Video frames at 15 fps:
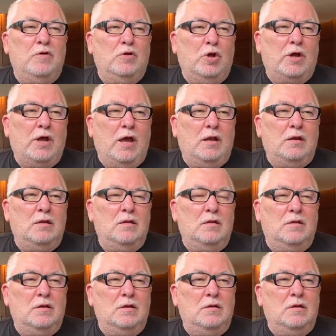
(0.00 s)
you look at
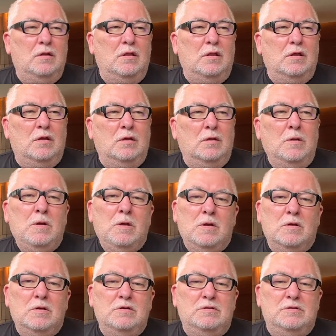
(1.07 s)
the
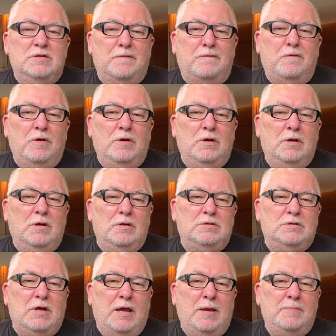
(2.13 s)
different
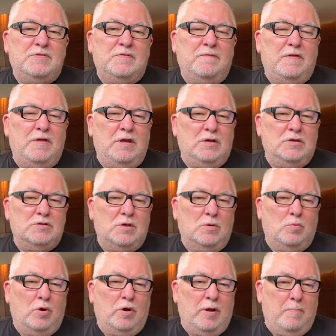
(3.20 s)
types of things that
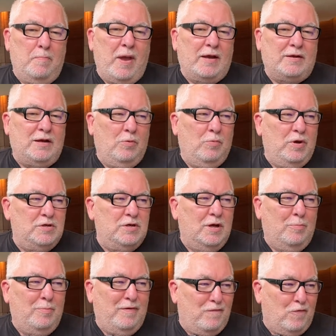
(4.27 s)
were impacting
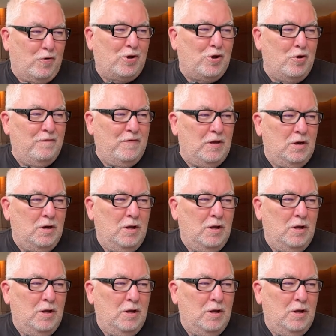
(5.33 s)
retail before COVID,